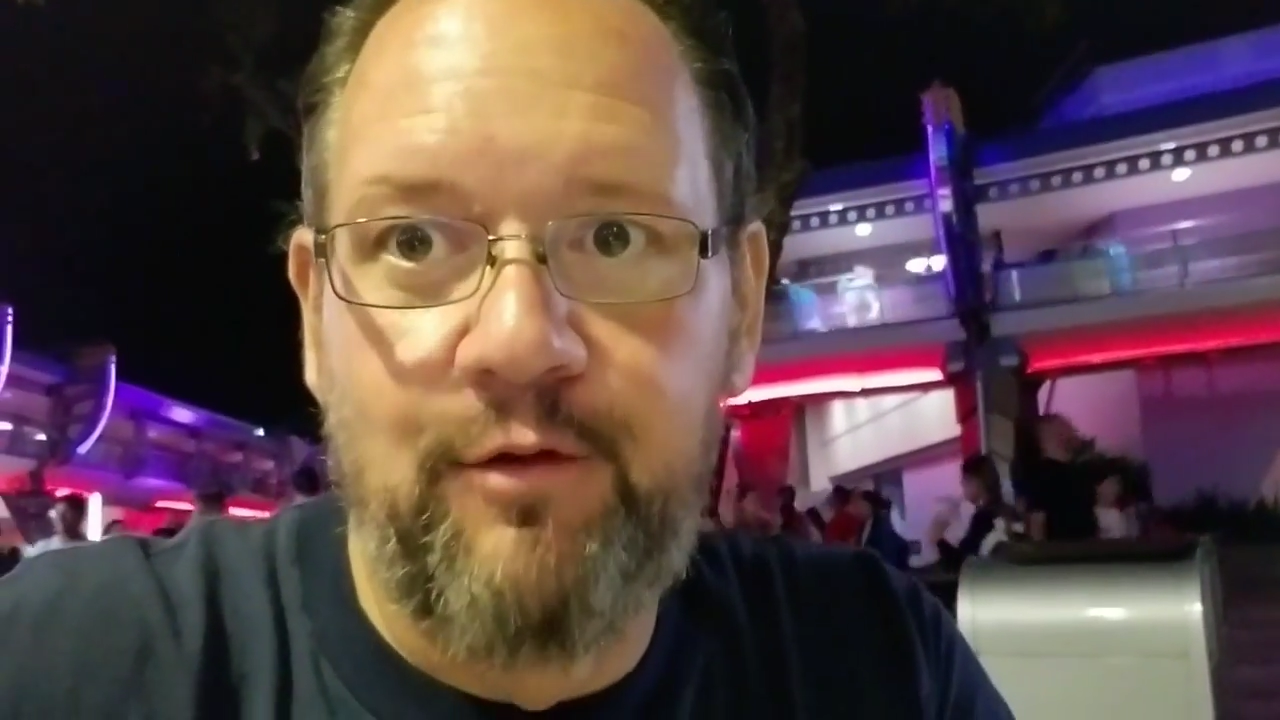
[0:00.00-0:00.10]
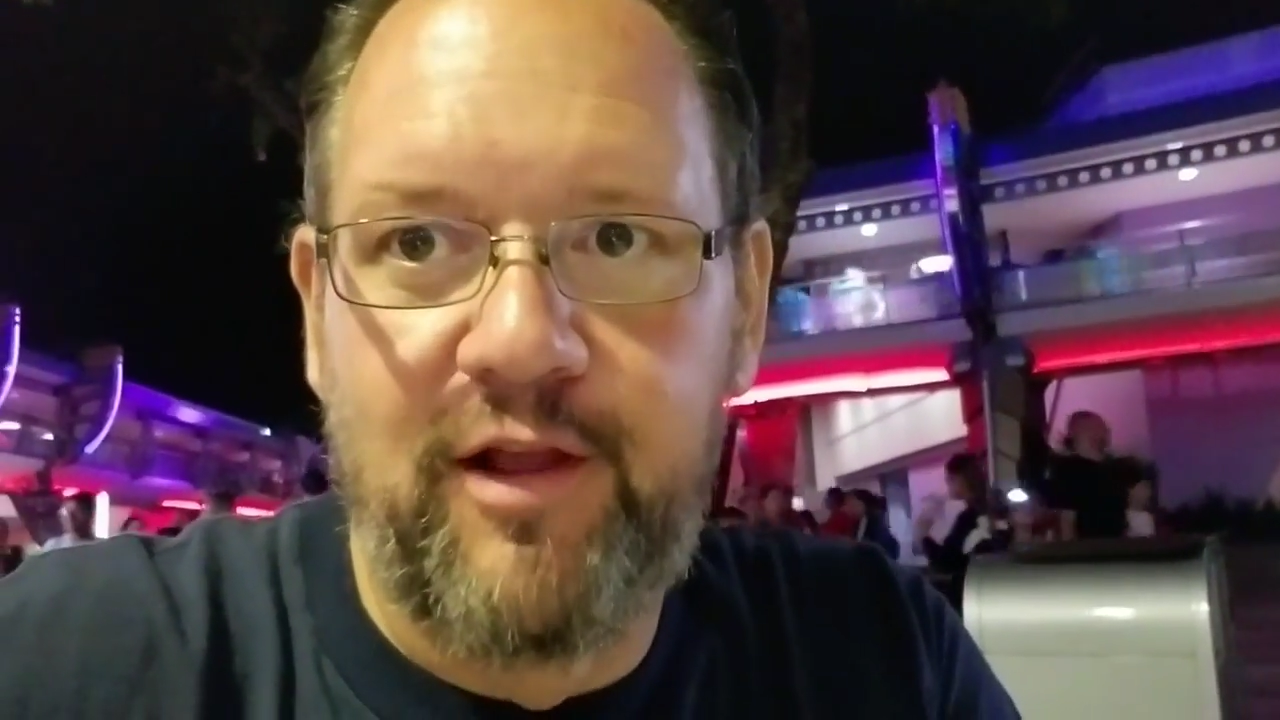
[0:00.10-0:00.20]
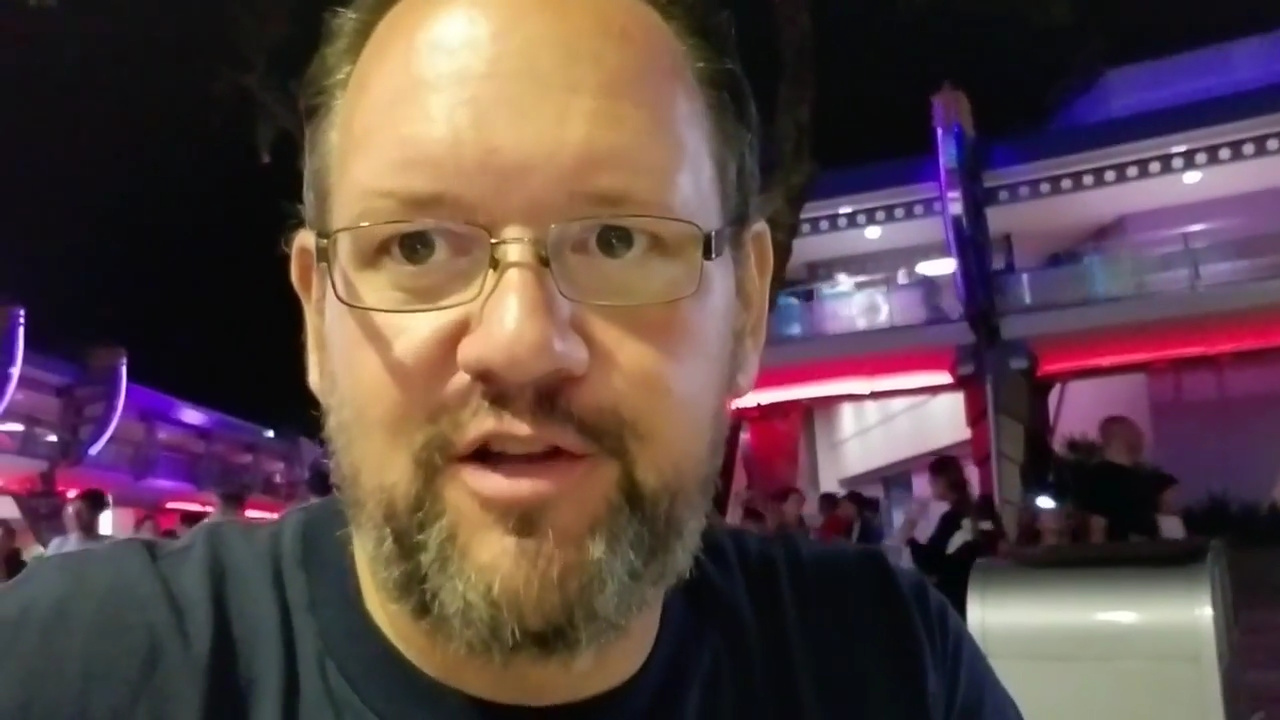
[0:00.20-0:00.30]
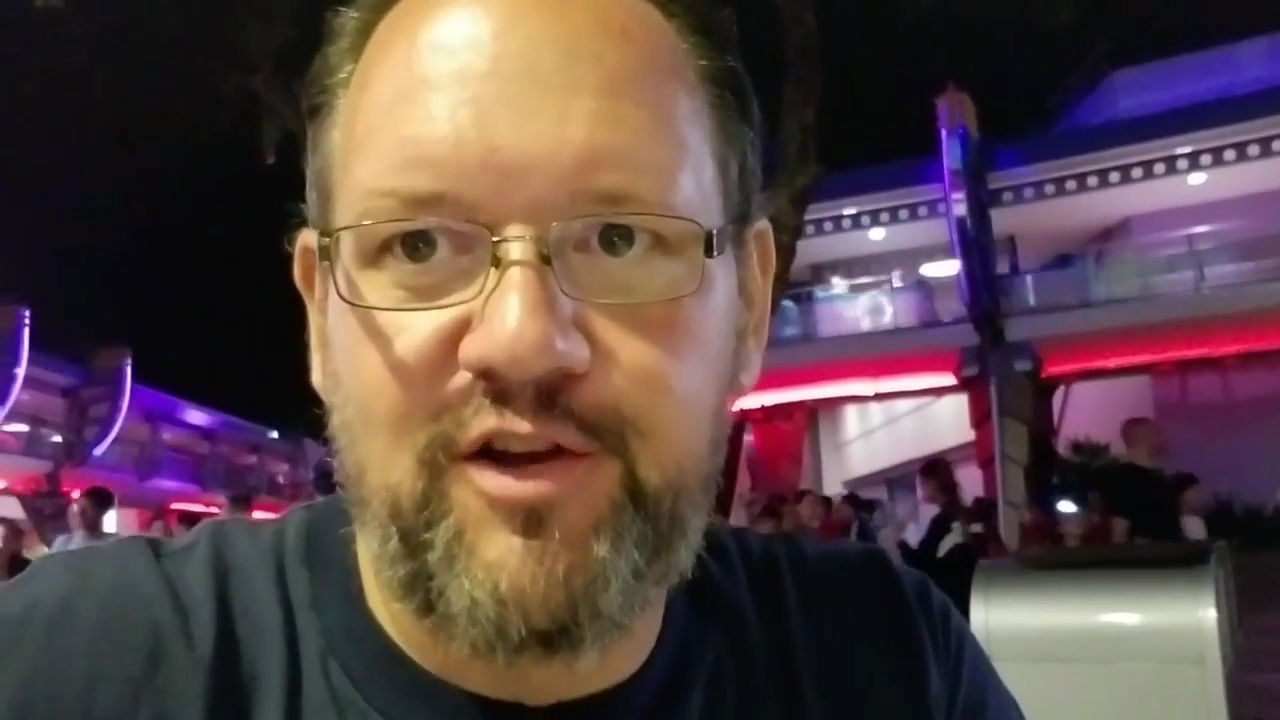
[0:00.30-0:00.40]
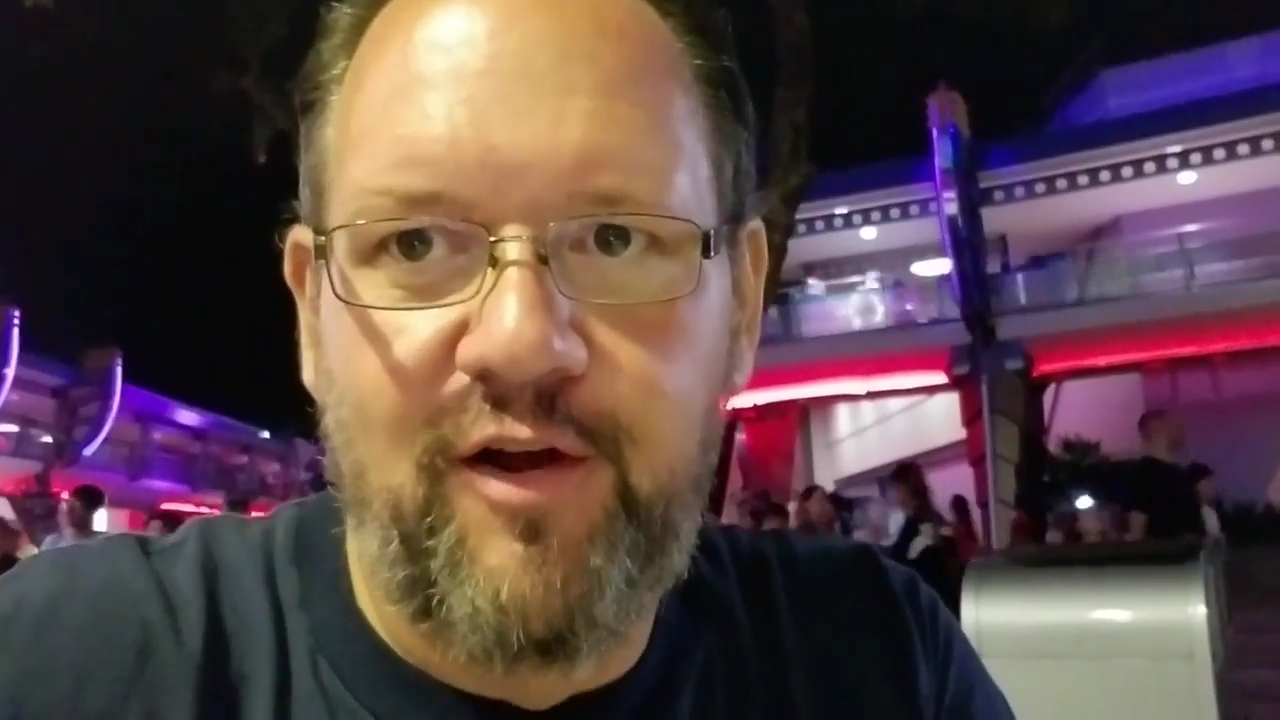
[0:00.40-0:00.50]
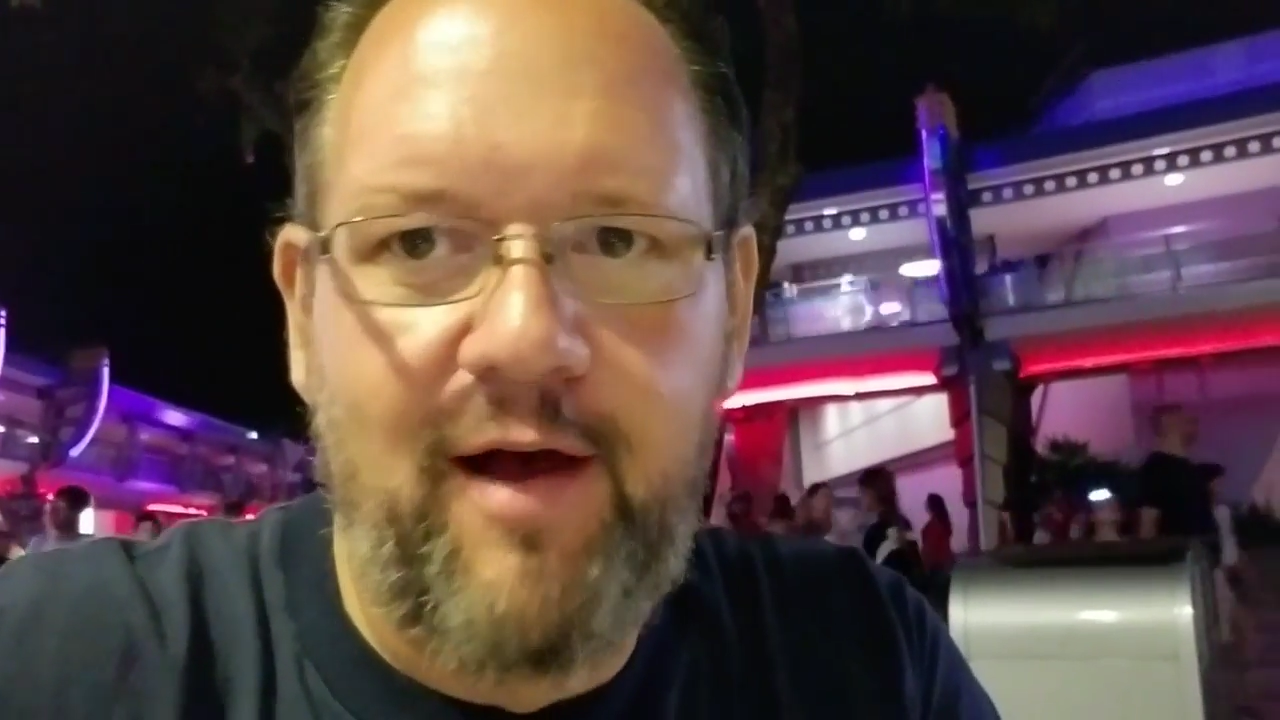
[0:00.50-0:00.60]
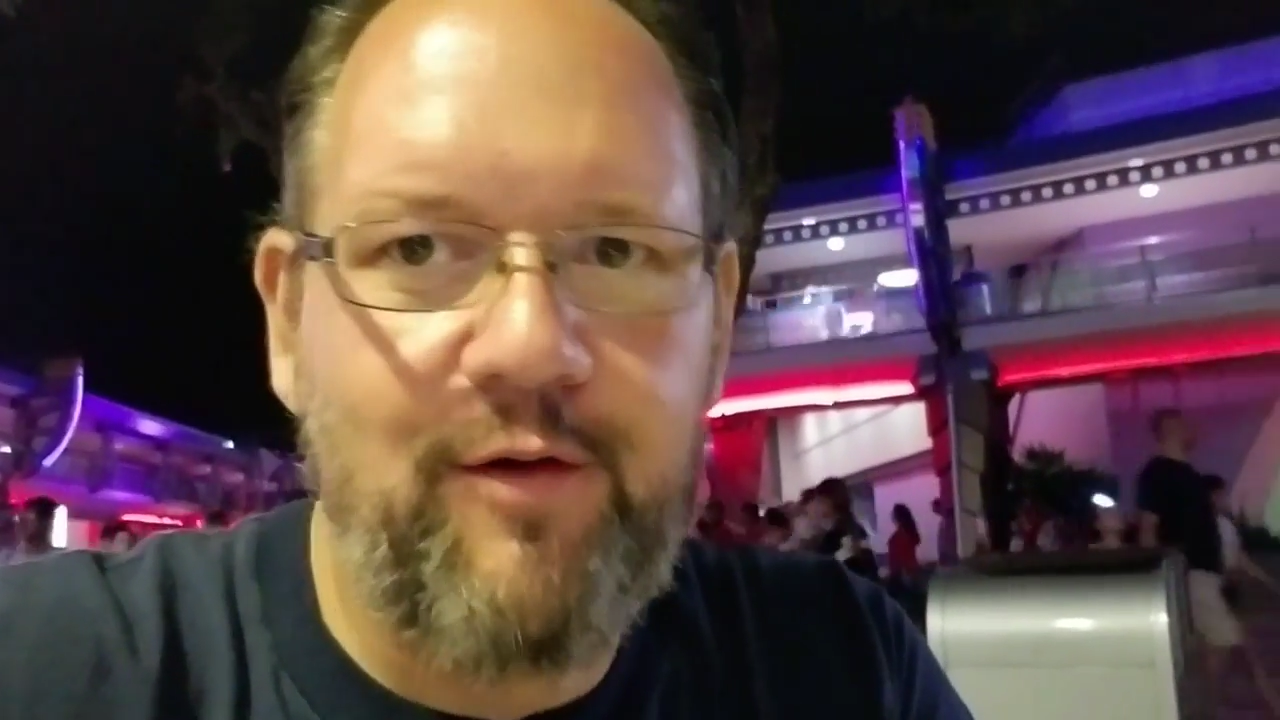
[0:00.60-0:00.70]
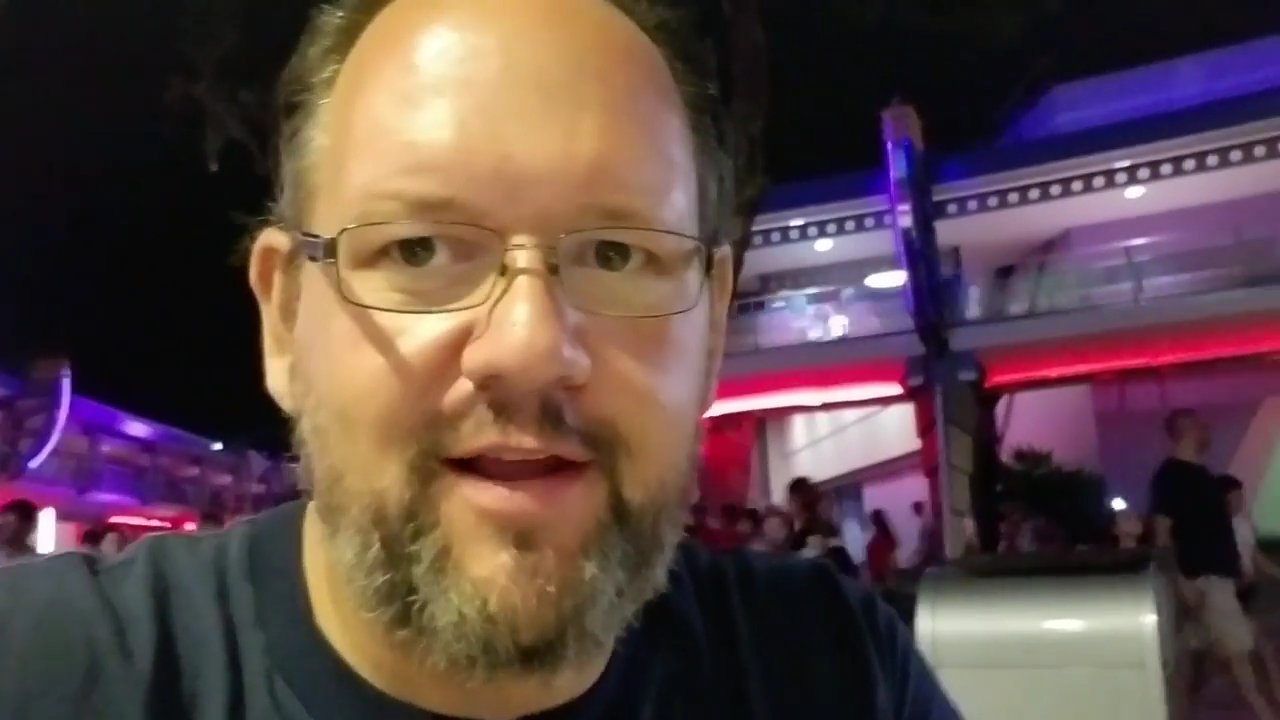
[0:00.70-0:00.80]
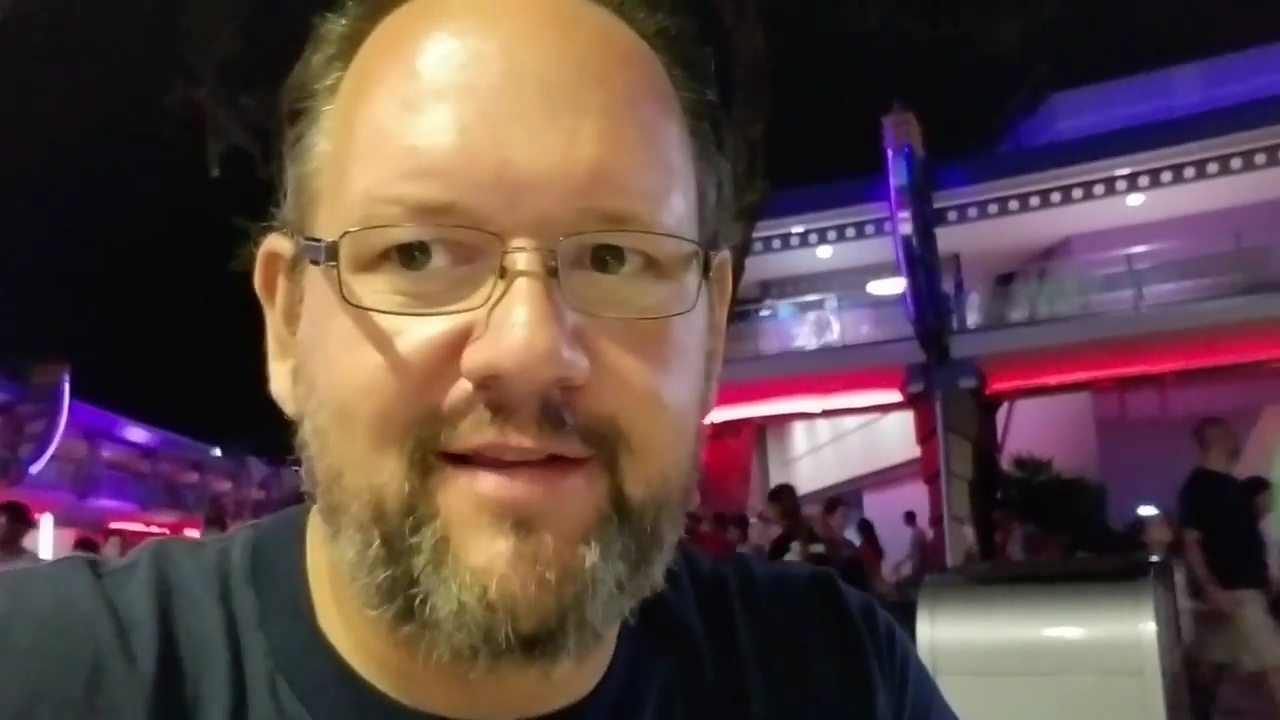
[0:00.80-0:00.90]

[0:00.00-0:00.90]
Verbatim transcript: will let you know how it